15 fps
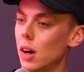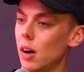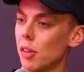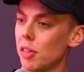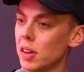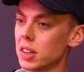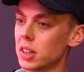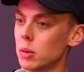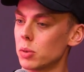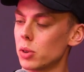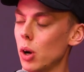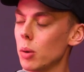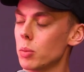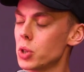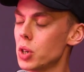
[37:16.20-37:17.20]
I think
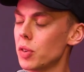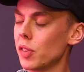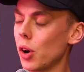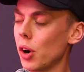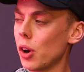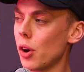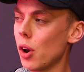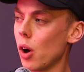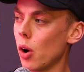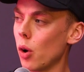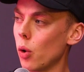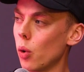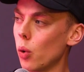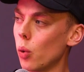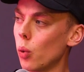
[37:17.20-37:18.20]
sometimes you've got to
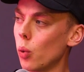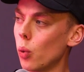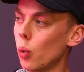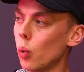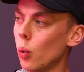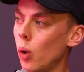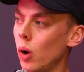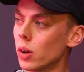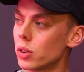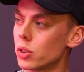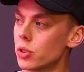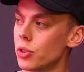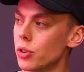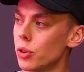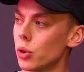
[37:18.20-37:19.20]
know
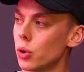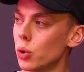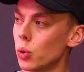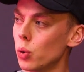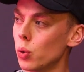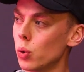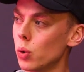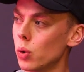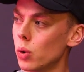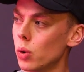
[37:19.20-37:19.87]
what to